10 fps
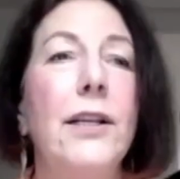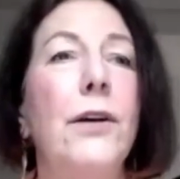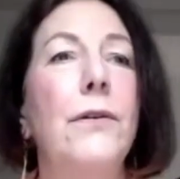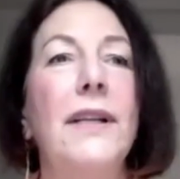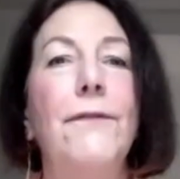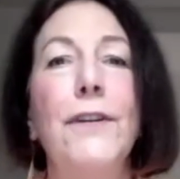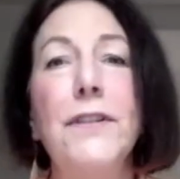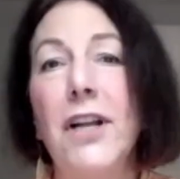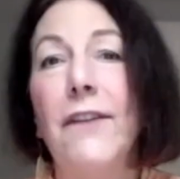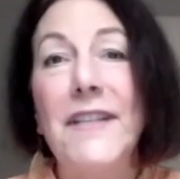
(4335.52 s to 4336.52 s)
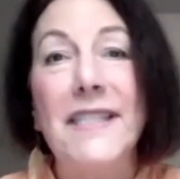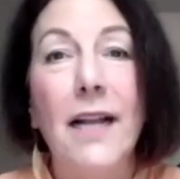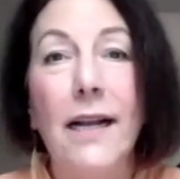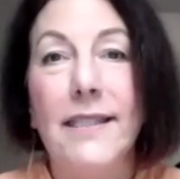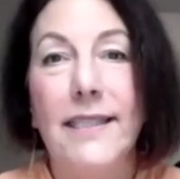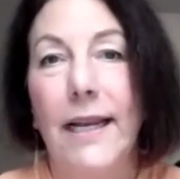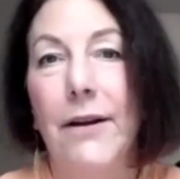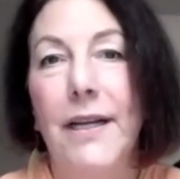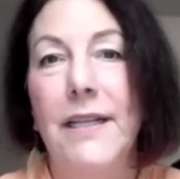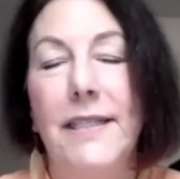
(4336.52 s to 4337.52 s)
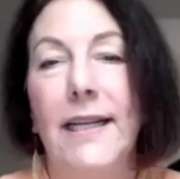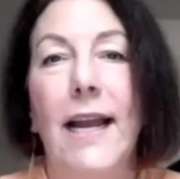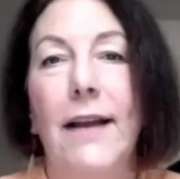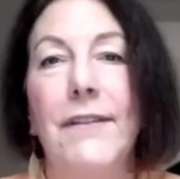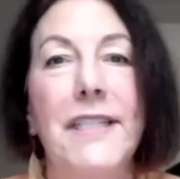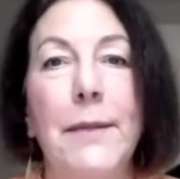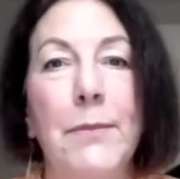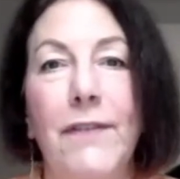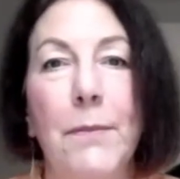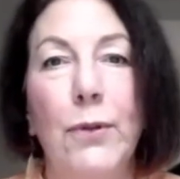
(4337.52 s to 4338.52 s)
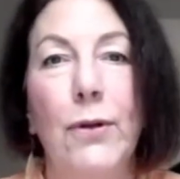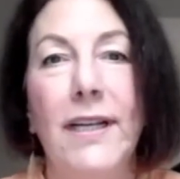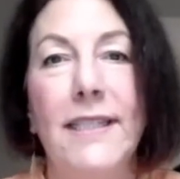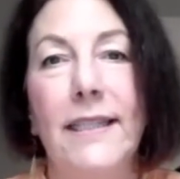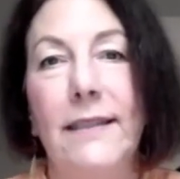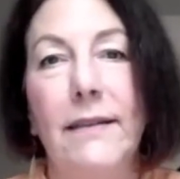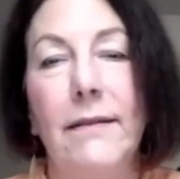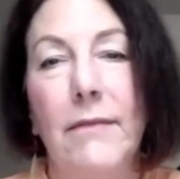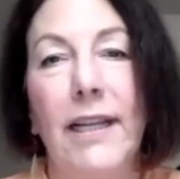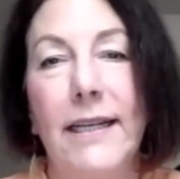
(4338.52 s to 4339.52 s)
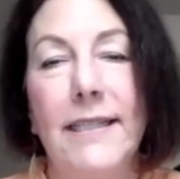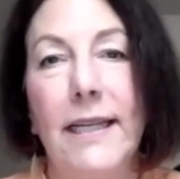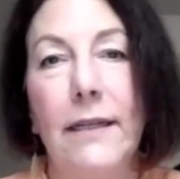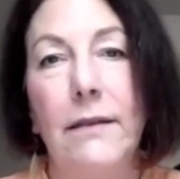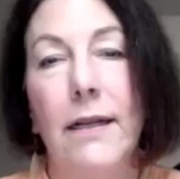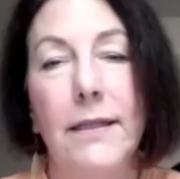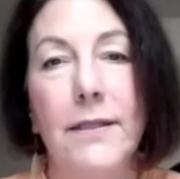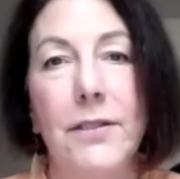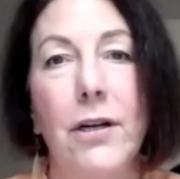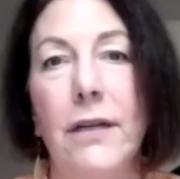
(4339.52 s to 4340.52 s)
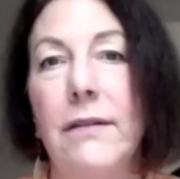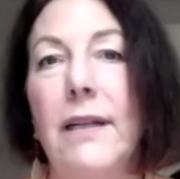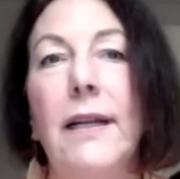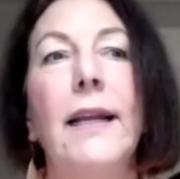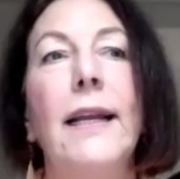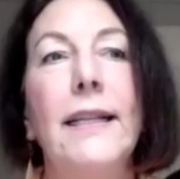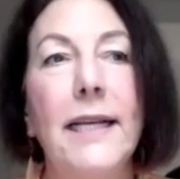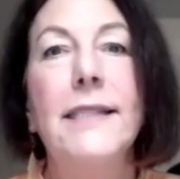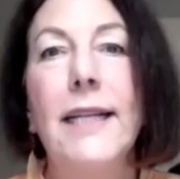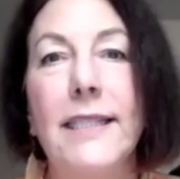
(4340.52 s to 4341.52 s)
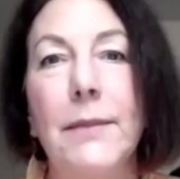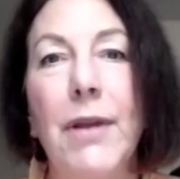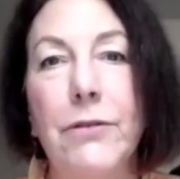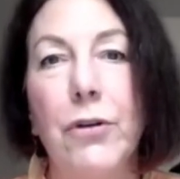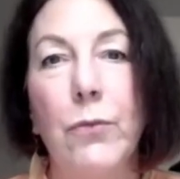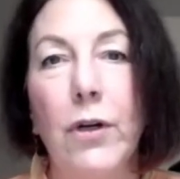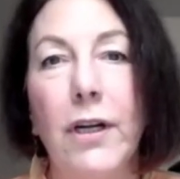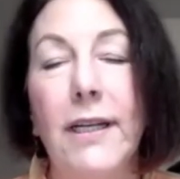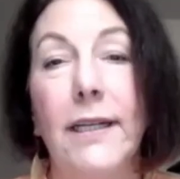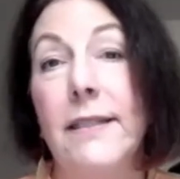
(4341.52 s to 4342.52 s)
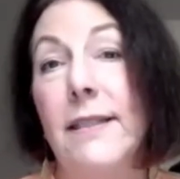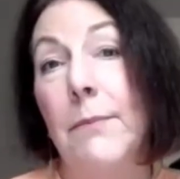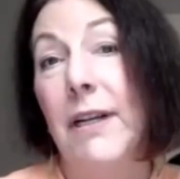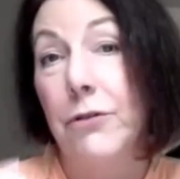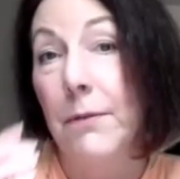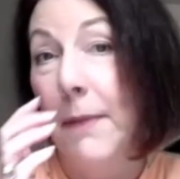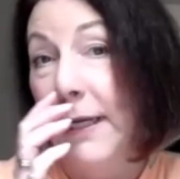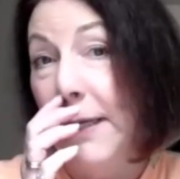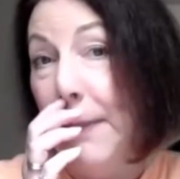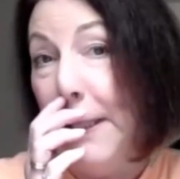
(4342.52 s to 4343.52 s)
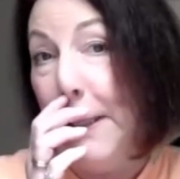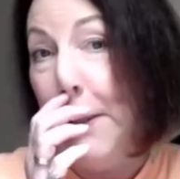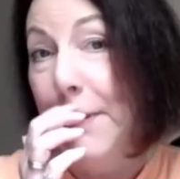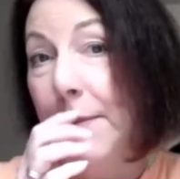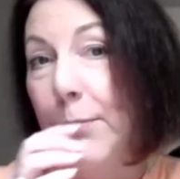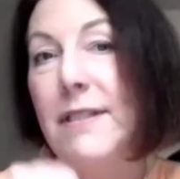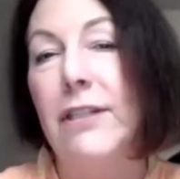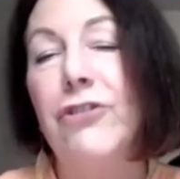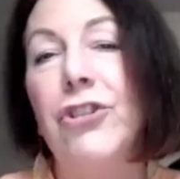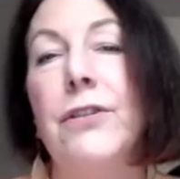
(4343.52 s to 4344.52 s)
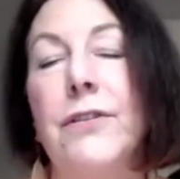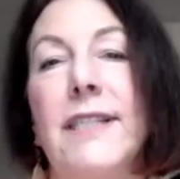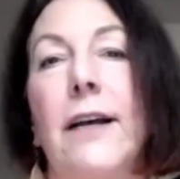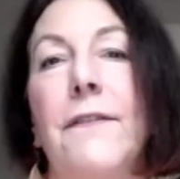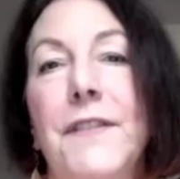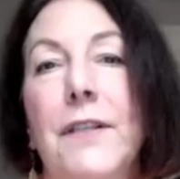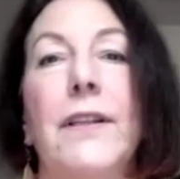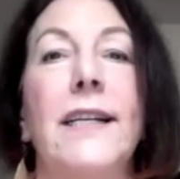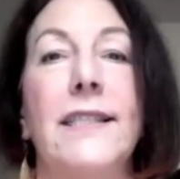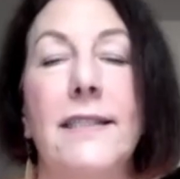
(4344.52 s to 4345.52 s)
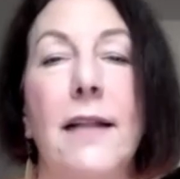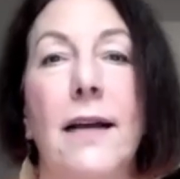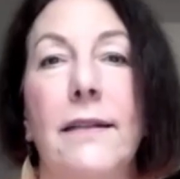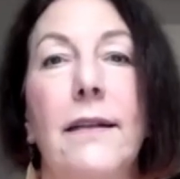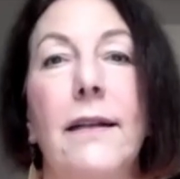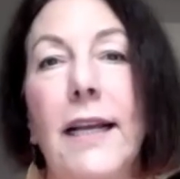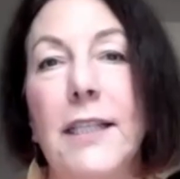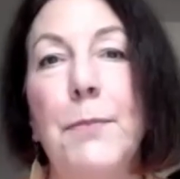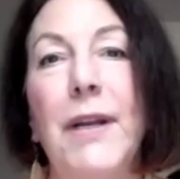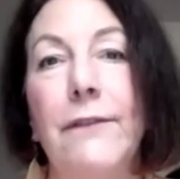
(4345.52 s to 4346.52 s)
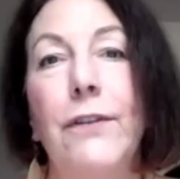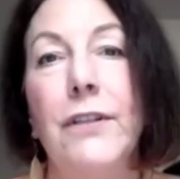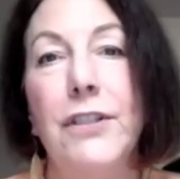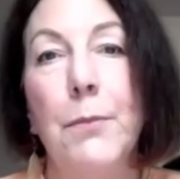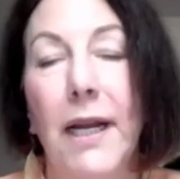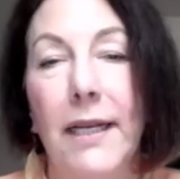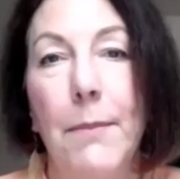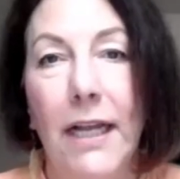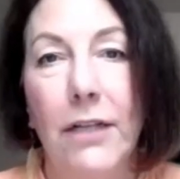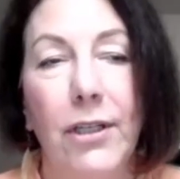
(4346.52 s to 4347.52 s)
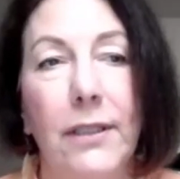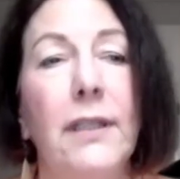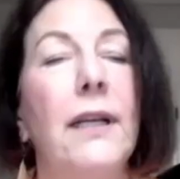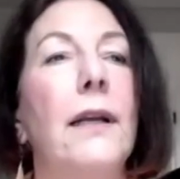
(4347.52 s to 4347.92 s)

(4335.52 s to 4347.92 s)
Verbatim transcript: So first off, it's not scary to have a team of employees. And like I said at the start, it does take some extra work and it's some extra money, but you can position yourself so that it's not as painful as you might imagine.